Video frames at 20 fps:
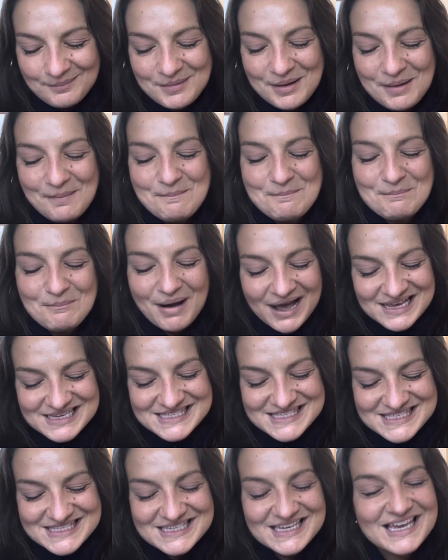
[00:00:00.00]

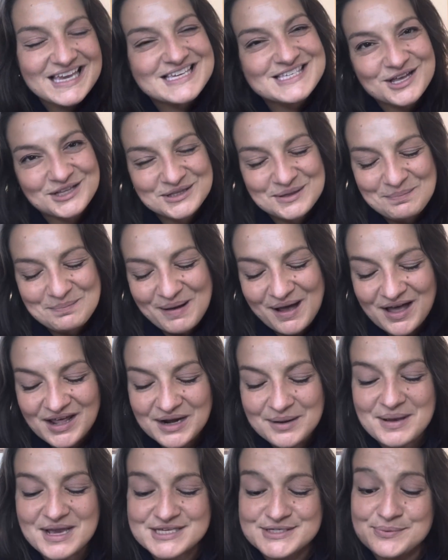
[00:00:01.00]
Musk is on the
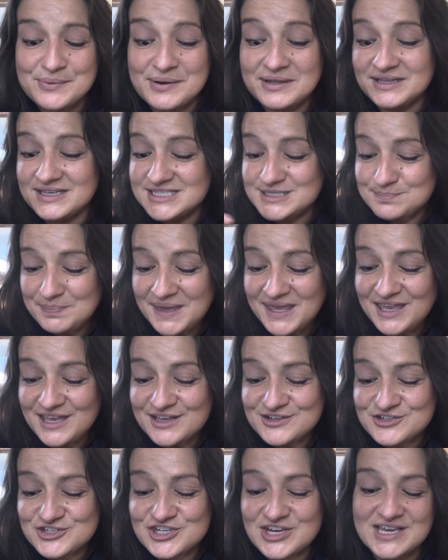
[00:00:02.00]
bottom, as well as
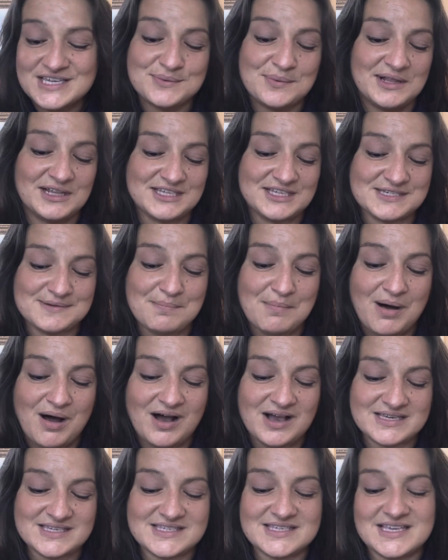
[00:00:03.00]
peach, as well as
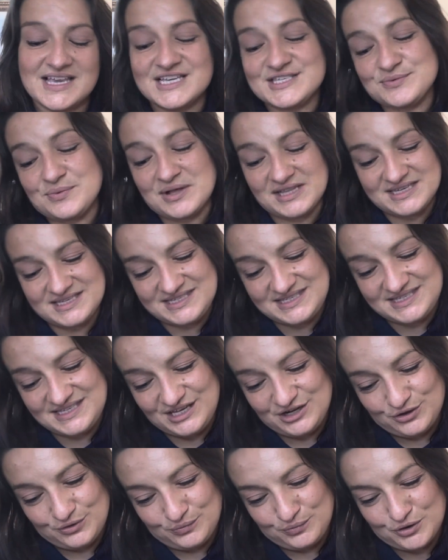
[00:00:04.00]
moss, as well as
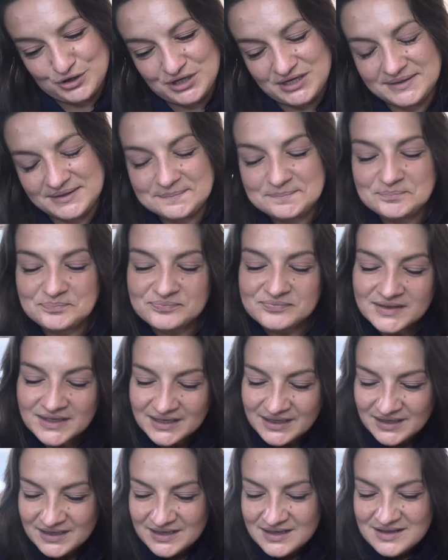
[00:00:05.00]
cedarwood.
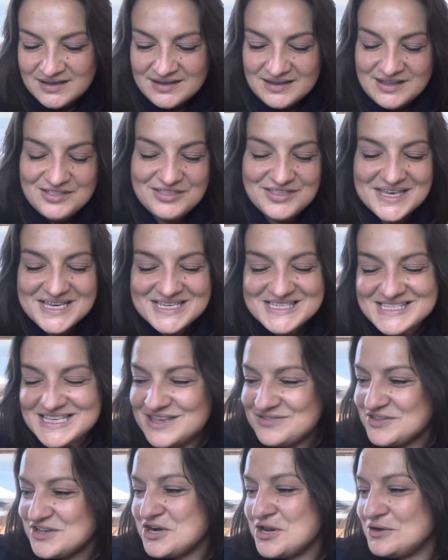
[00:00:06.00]
This and
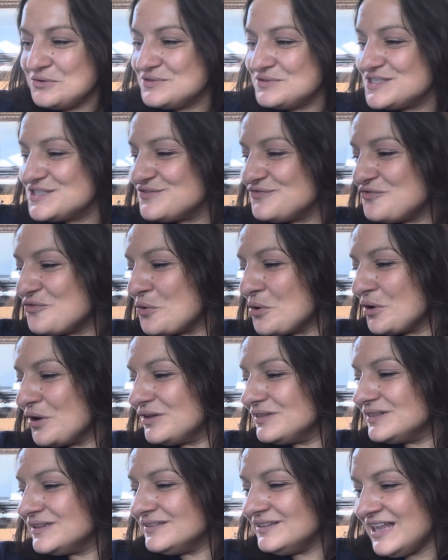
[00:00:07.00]
the notes for
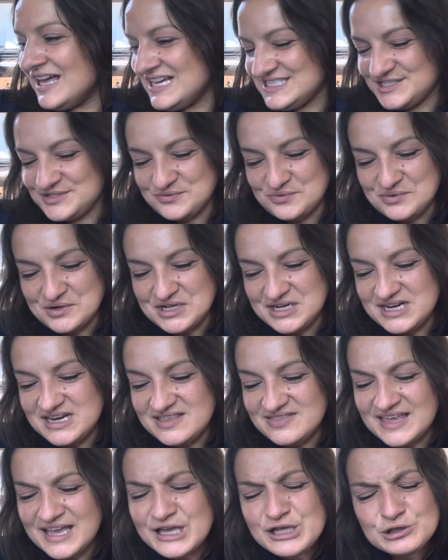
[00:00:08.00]
the last one,
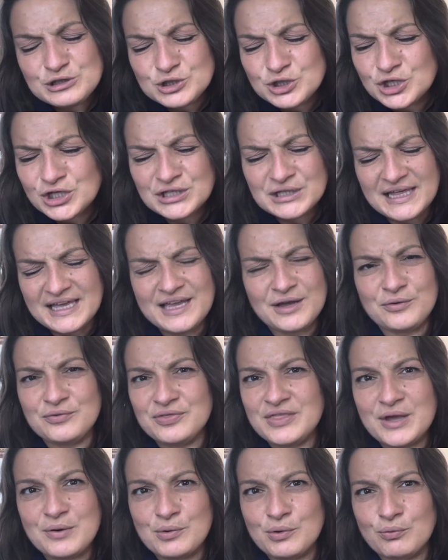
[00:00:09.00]
they look like
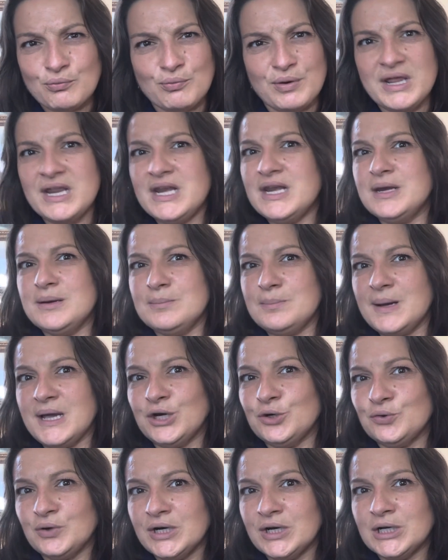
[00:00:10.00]
they were written by
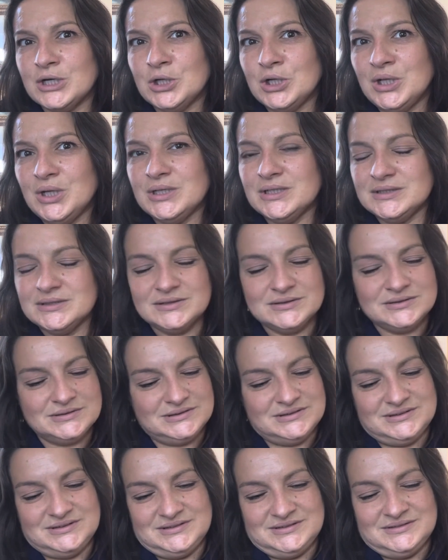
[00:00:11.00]
Kringle.
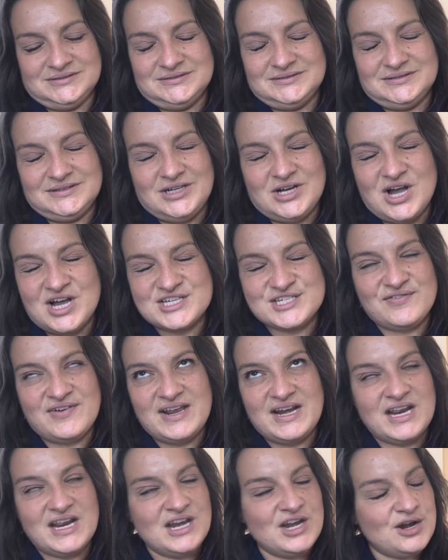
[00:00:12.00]
Gosh, if I
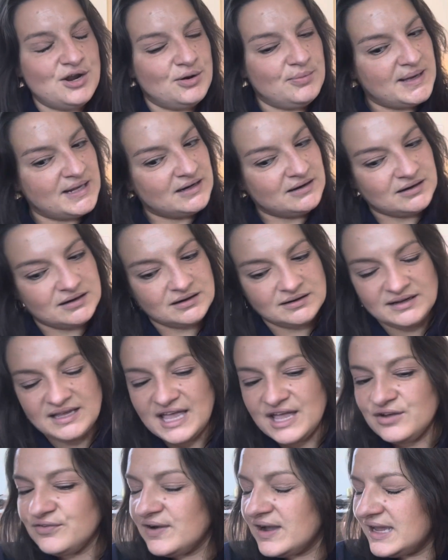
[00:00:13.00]
didn't know better.
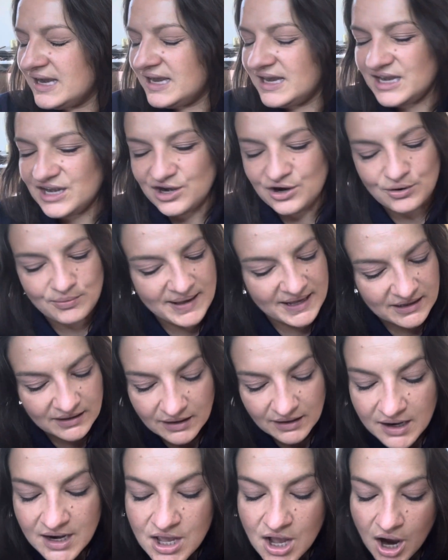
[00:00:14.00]
If I didn't know better.
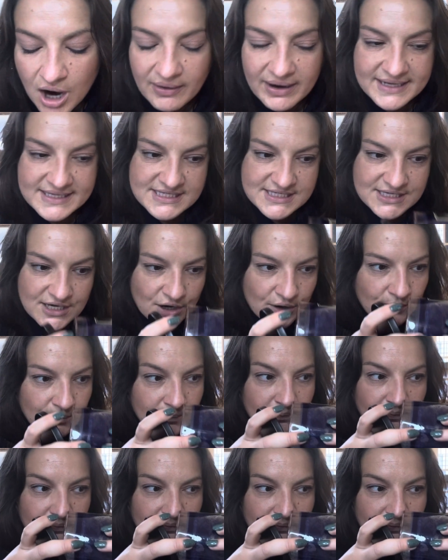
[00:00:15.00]
All right, so,